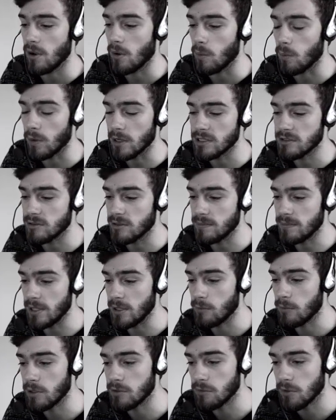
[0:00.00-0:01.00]
watch with me
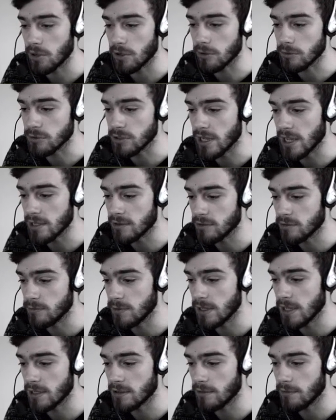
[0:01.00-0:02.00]
what we're going to get. So
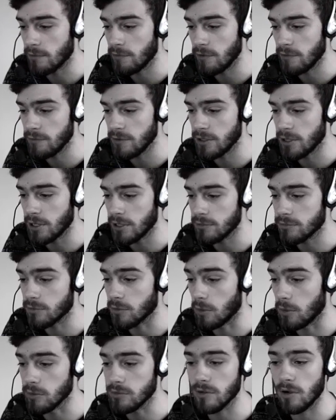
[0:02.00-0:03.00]
we get 1500
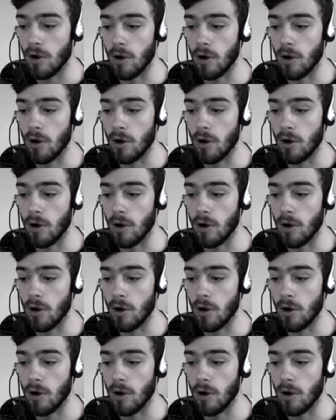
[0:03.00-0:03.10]
gold.